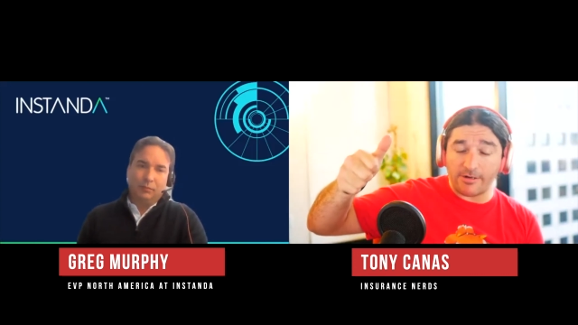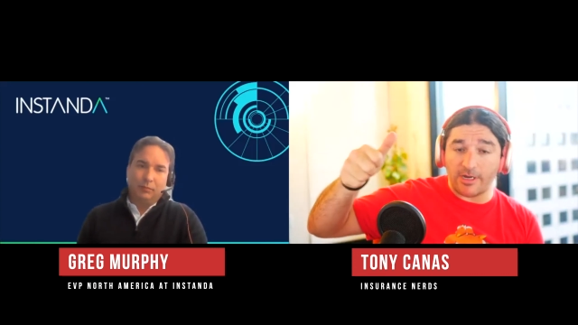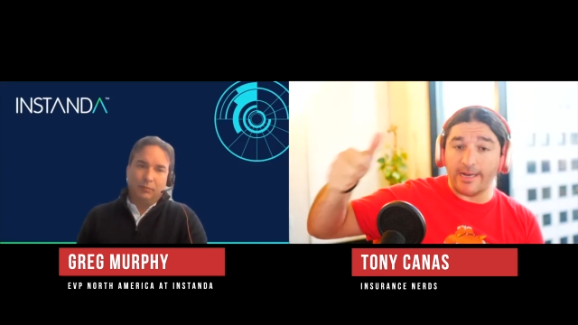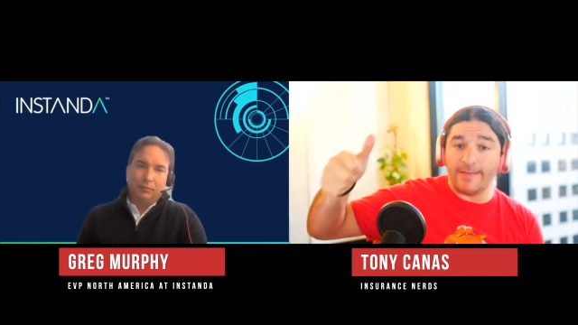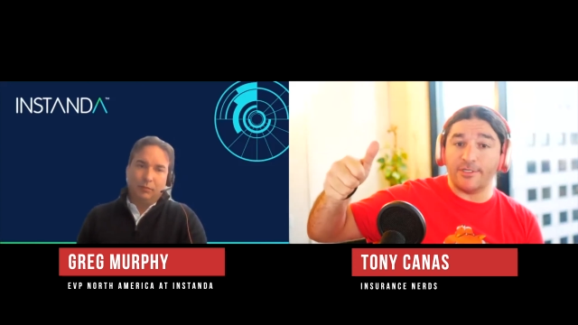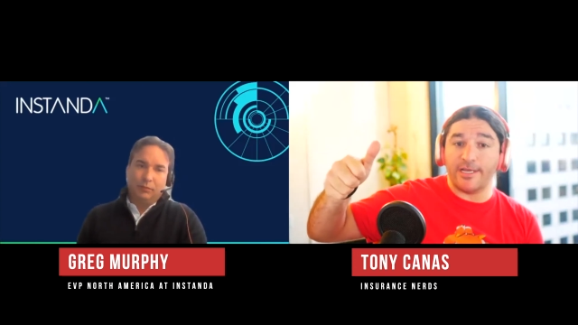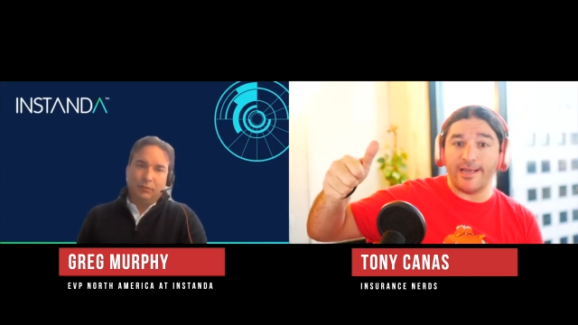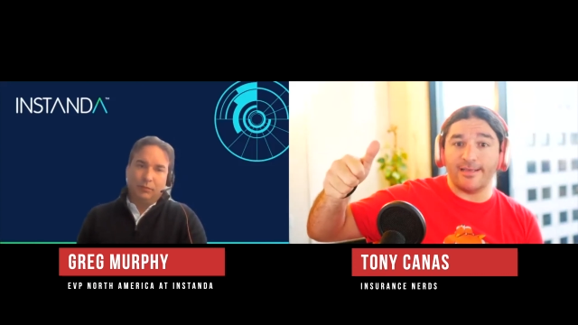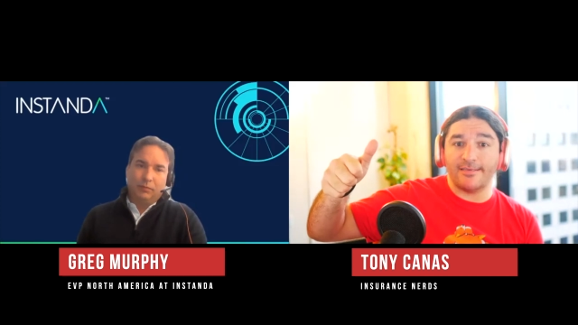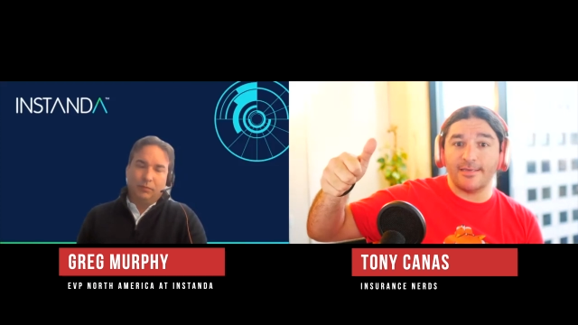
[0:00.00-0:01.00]
Speaker 1: MGAs.
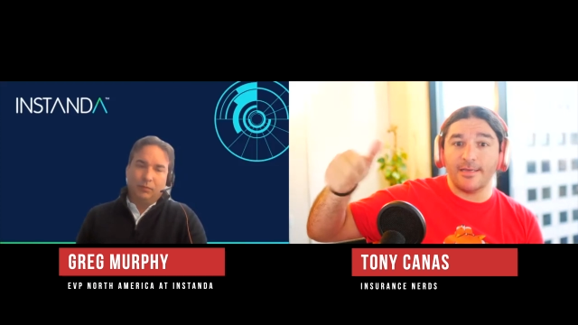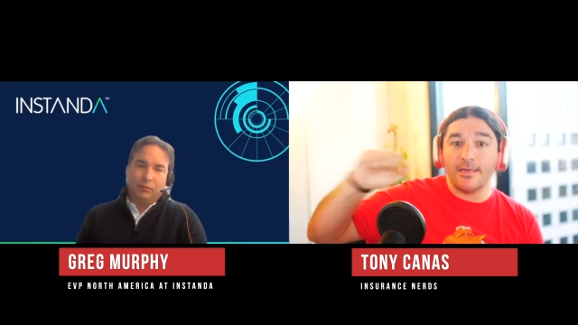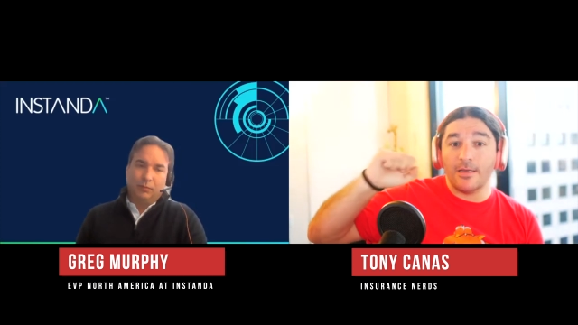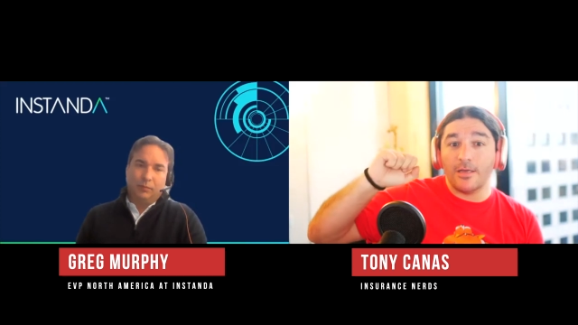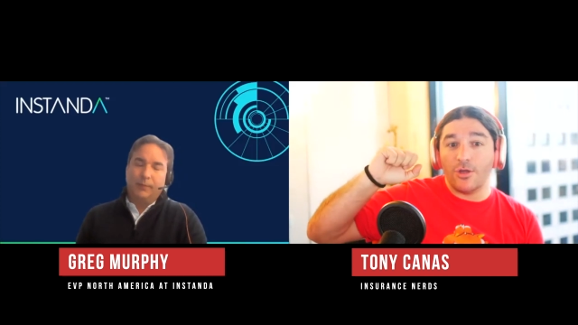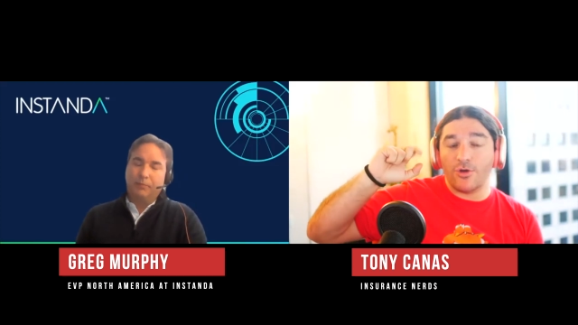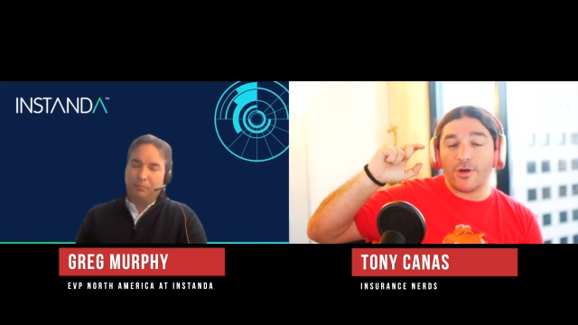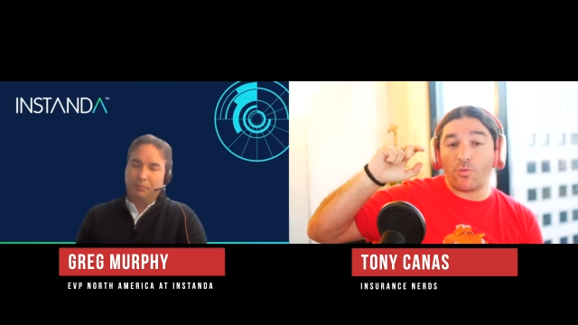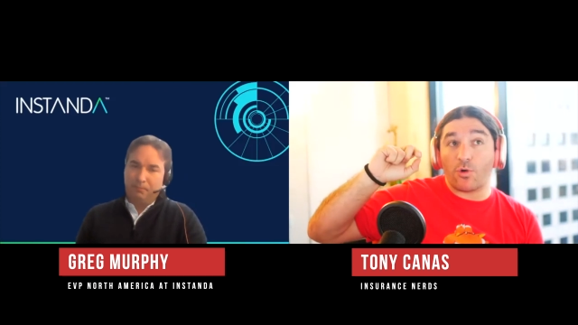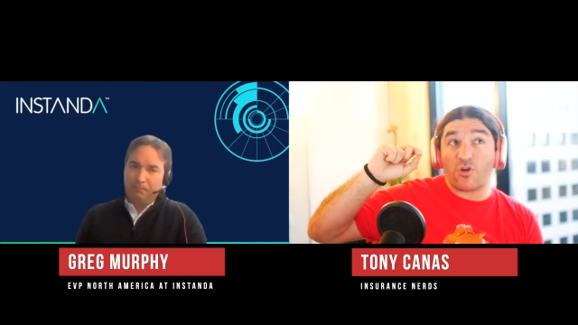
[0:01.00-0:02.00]
You can work
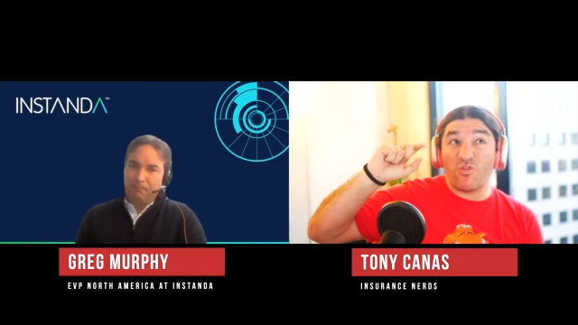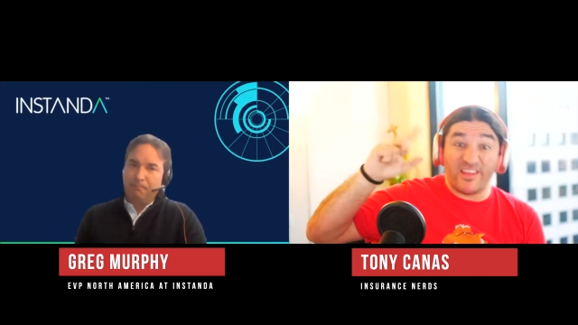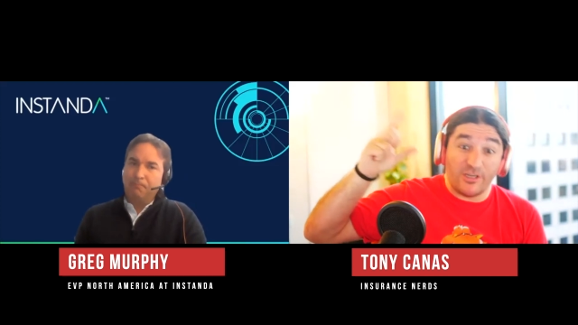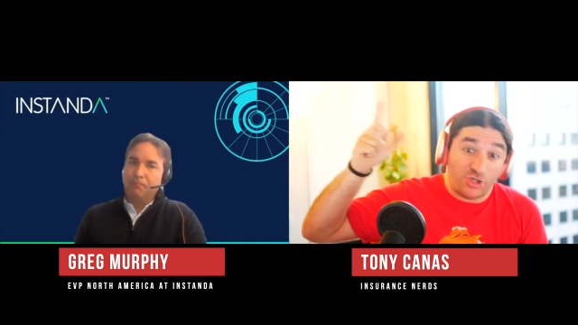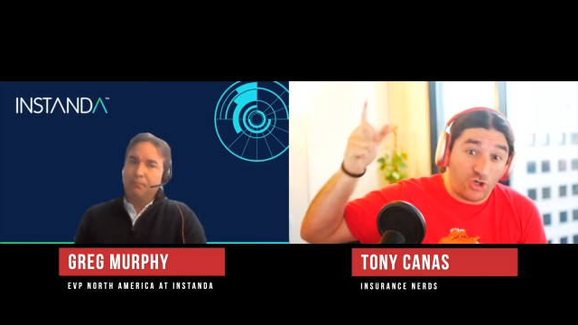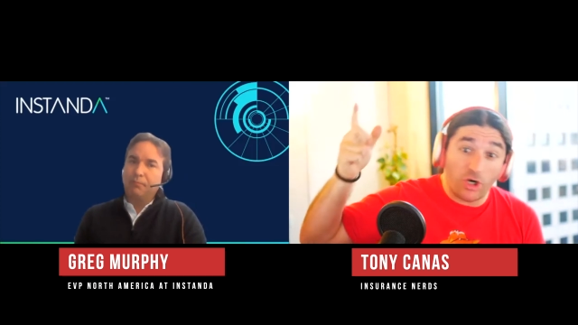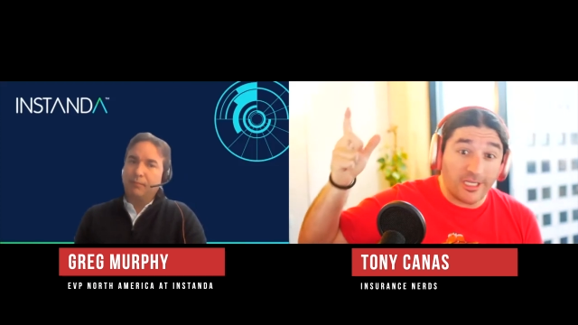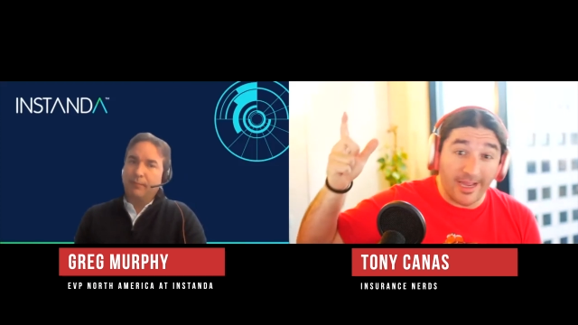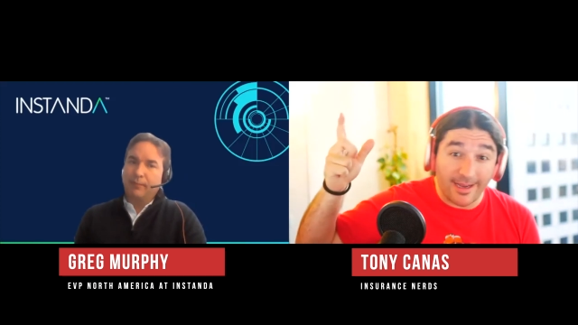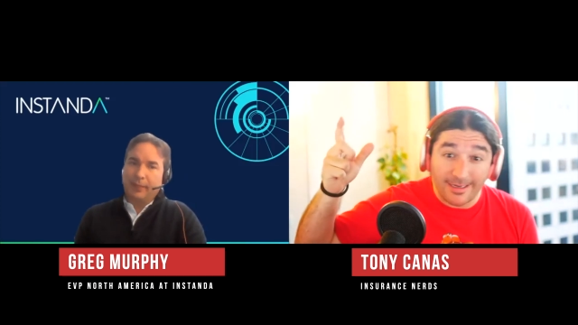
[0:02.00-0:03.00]
mm-hmm. with insurtech
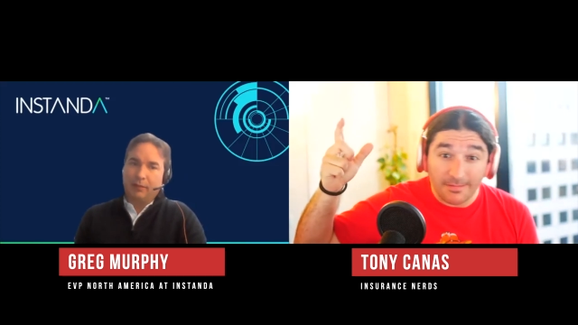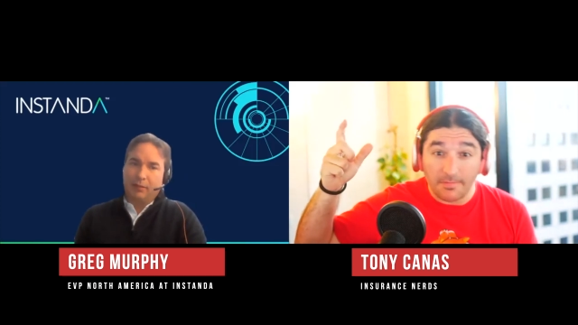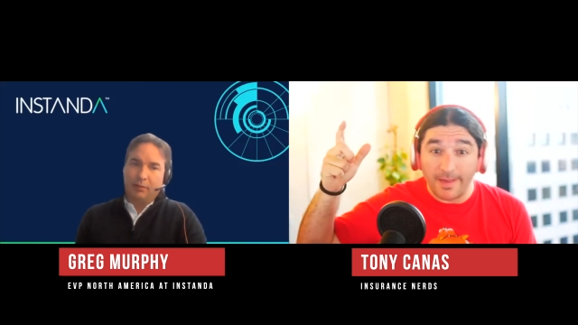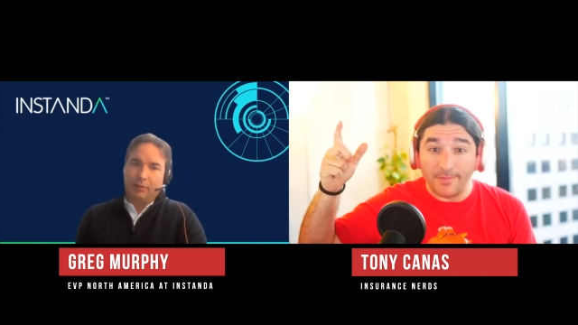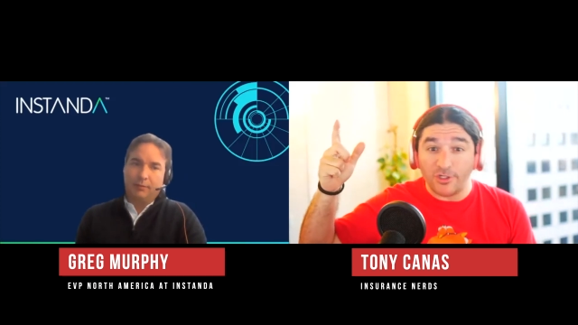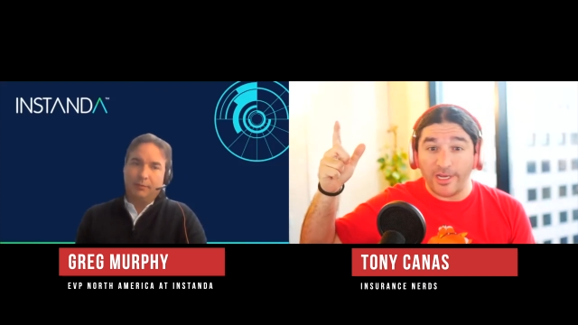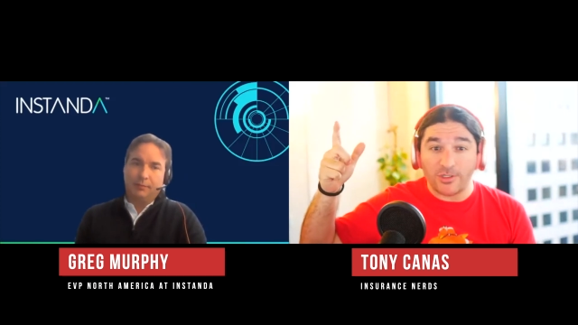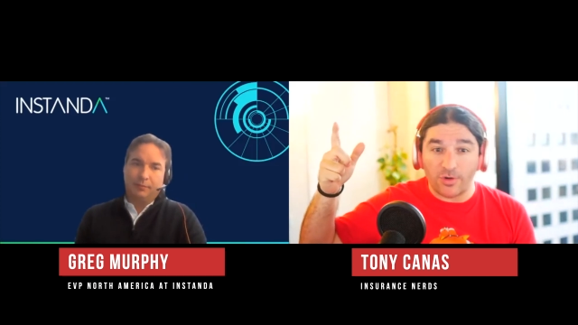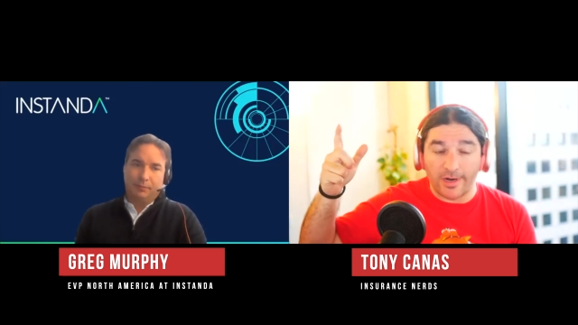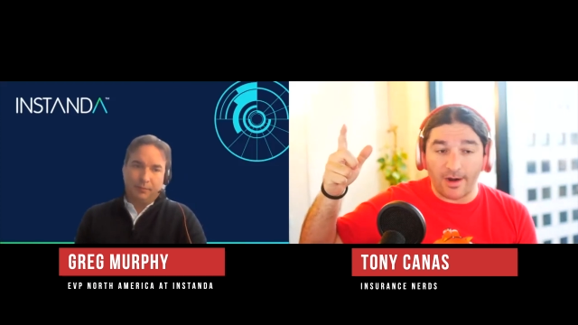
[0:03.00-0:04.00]
MGAs or
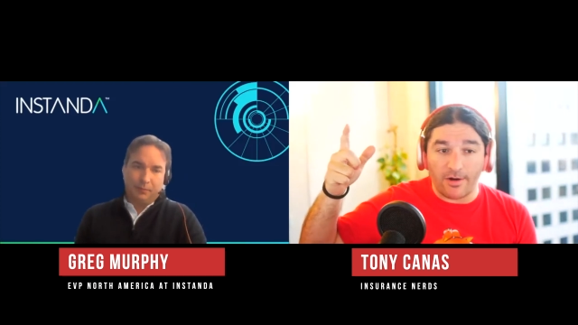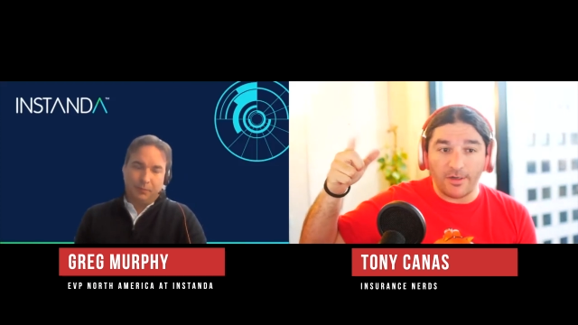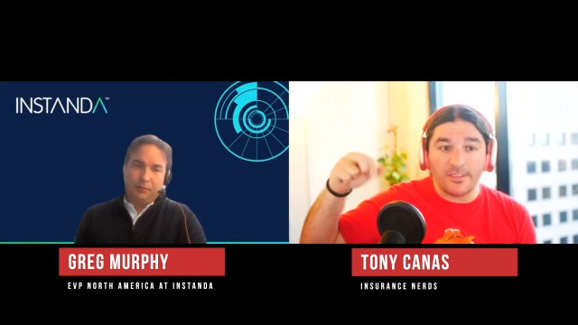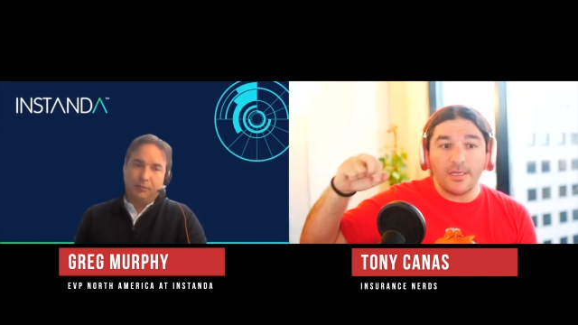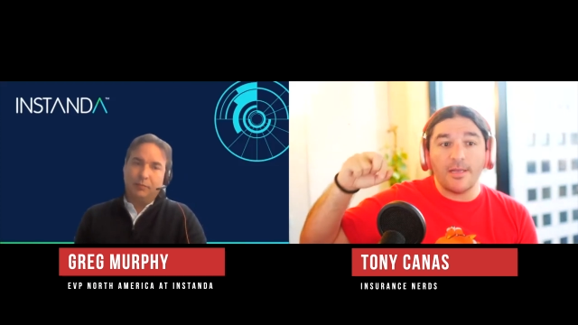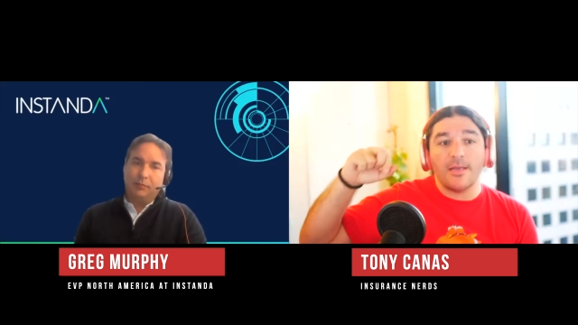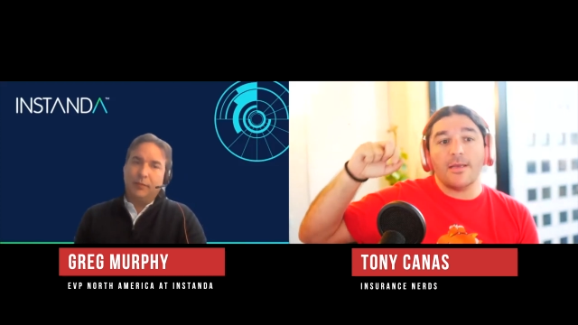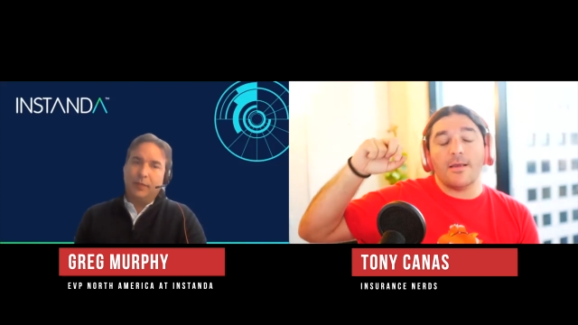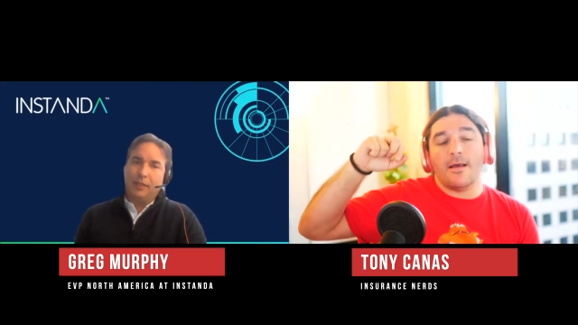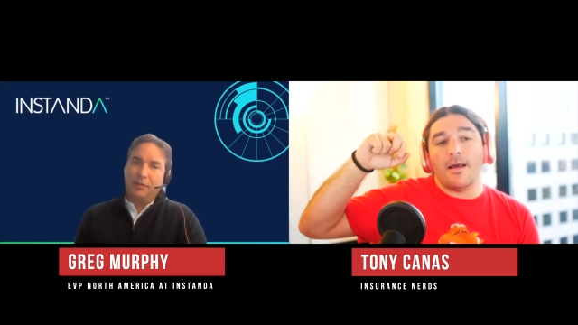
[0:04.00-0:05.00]
carriers,
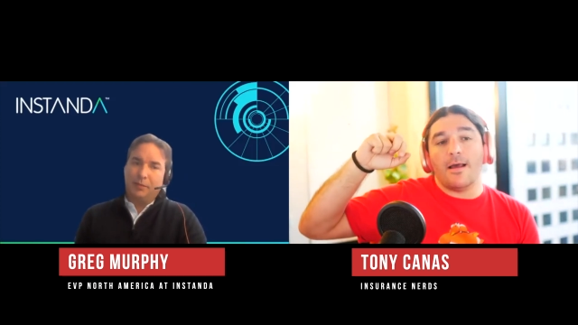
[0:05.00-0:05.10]
uh, yes.